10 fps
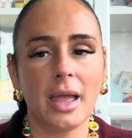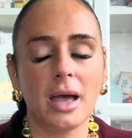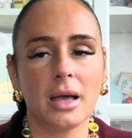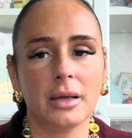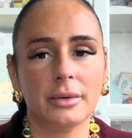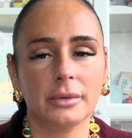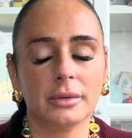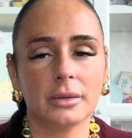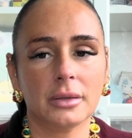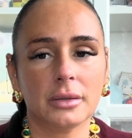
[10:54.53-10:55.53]

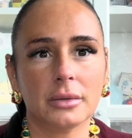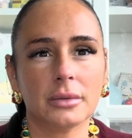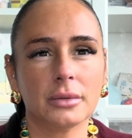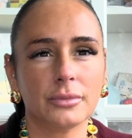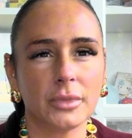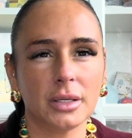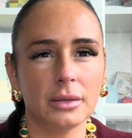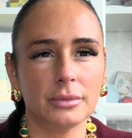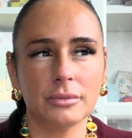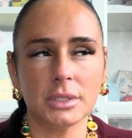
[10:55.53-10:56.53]

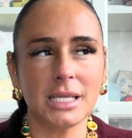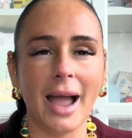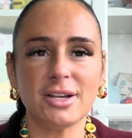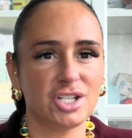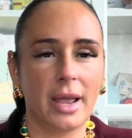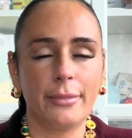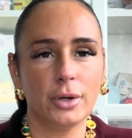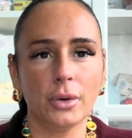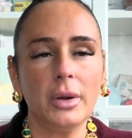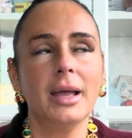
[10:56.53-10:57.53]
the dye
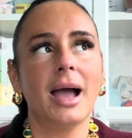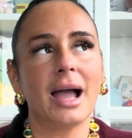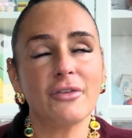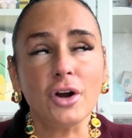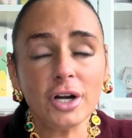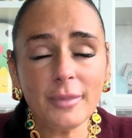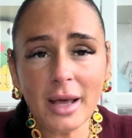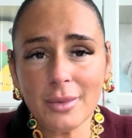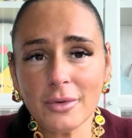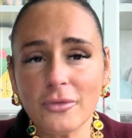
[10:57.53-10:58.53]
shampoo. I've heard about
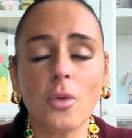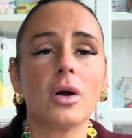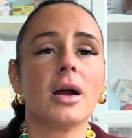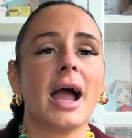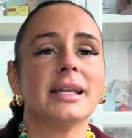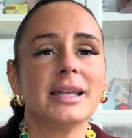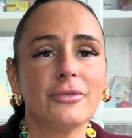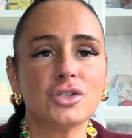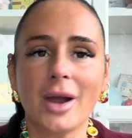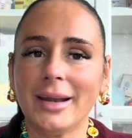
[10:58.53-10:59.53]
it before. I'd never
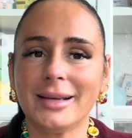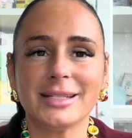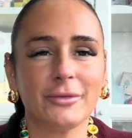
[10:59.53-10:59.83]
tried it because I